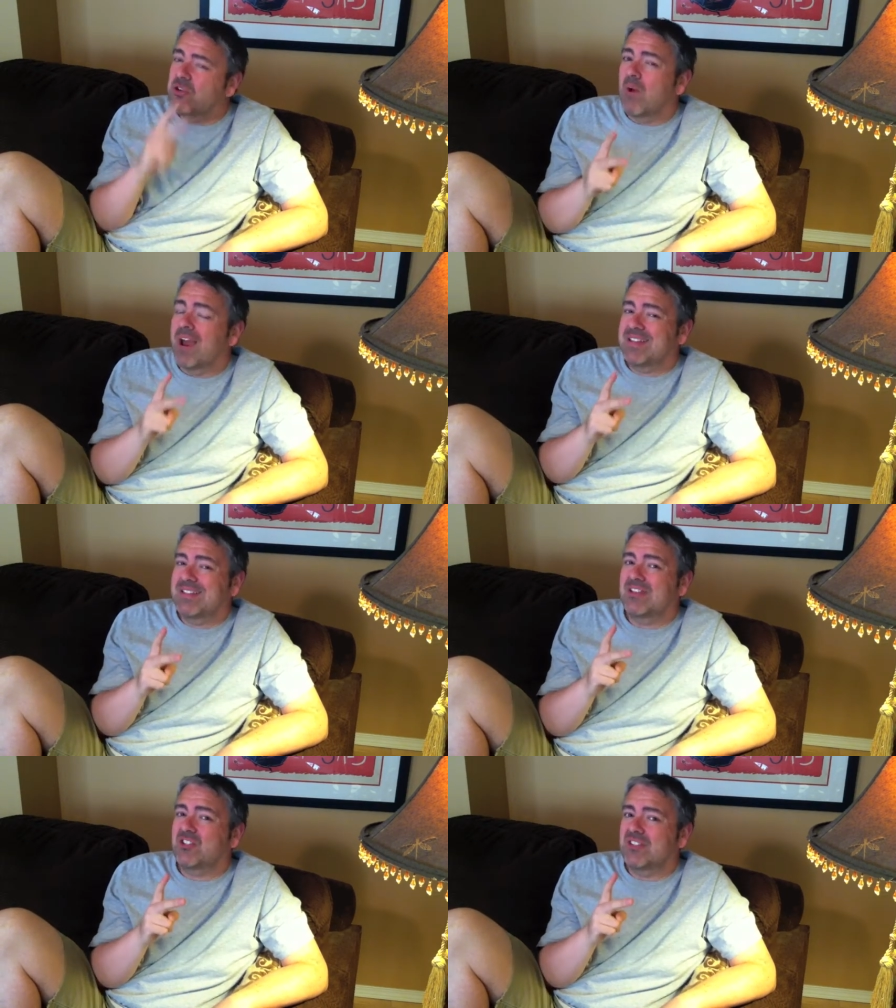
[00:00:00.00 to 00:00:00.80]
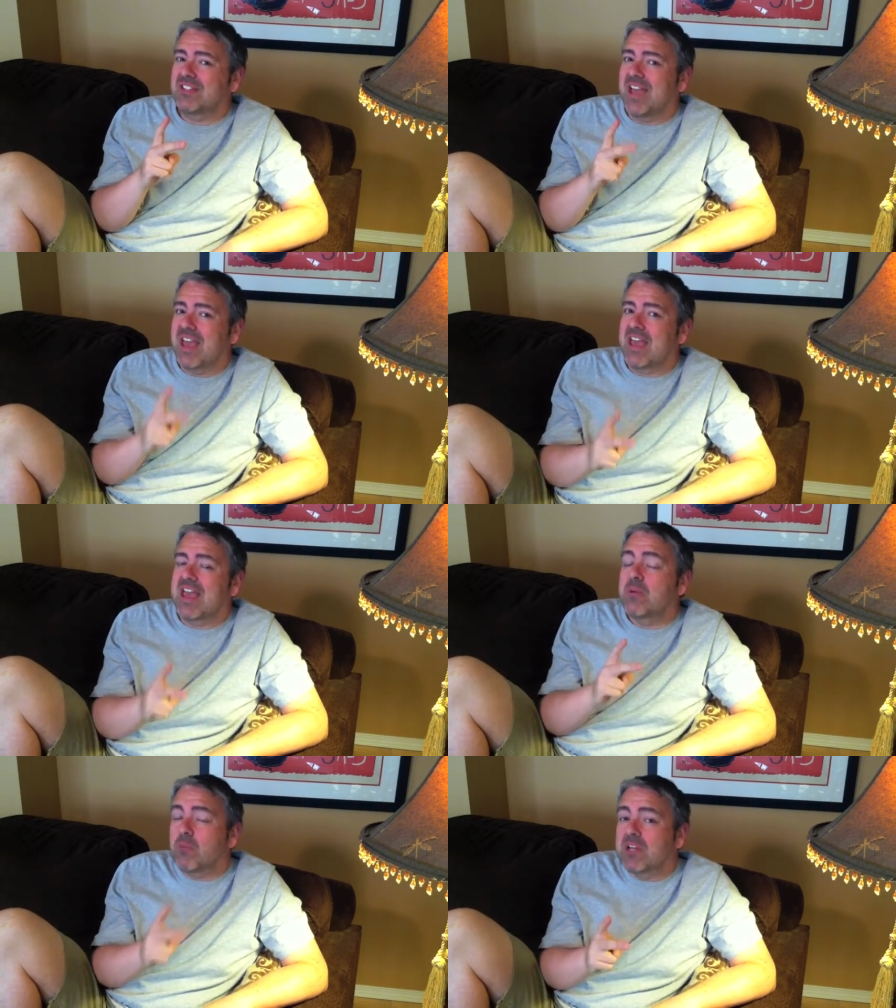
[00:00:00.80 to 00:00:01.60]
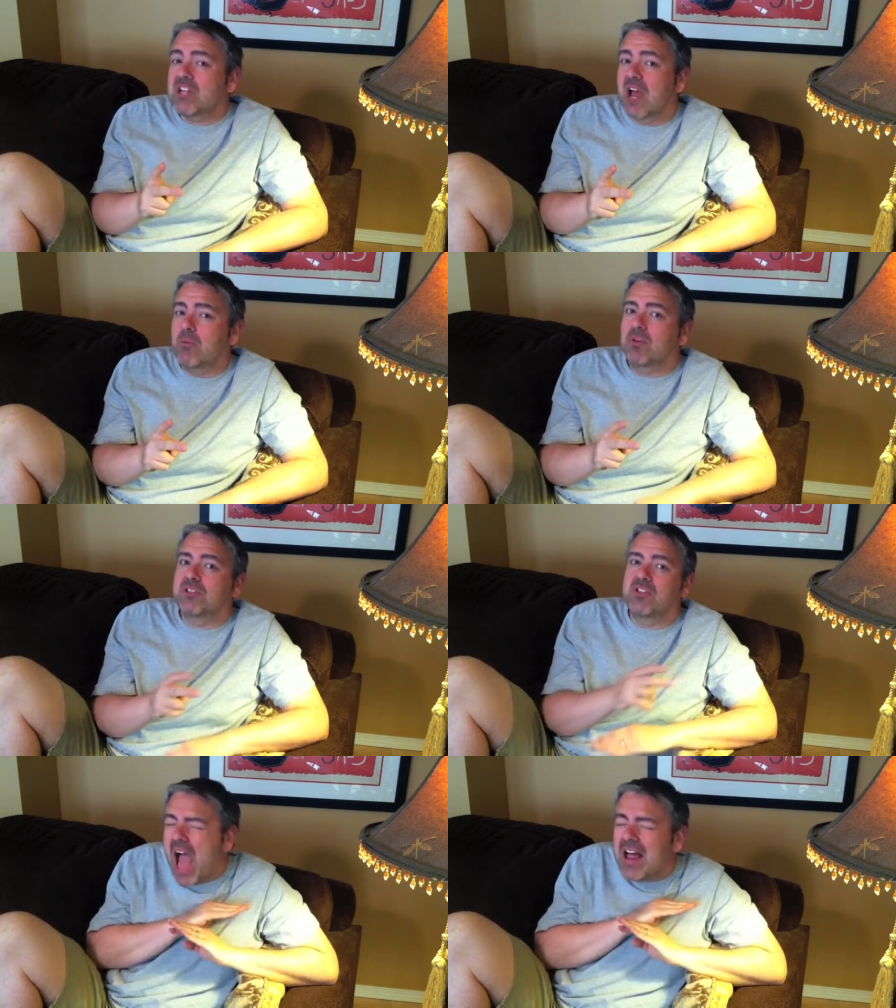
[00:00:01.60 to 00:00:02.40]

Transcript: writing sessions a day in which I will do